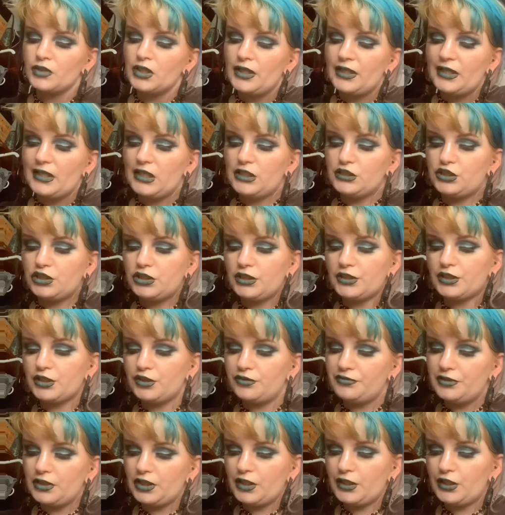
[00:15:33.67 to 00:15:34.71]
It's just a
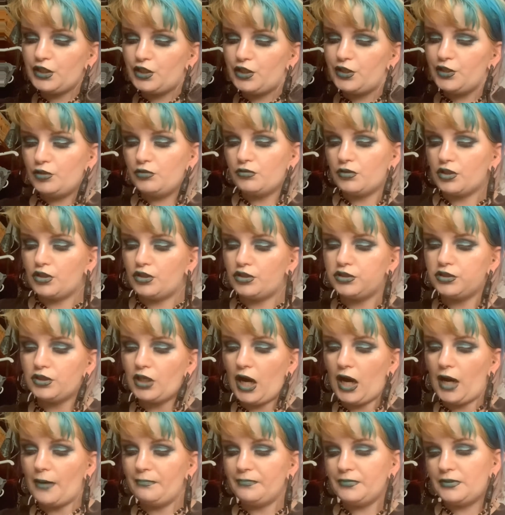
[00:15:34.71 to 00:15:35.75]
really cute
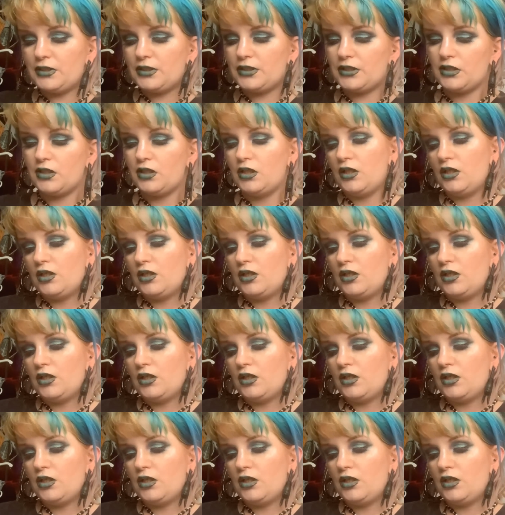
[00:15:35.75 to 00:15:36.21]
cropped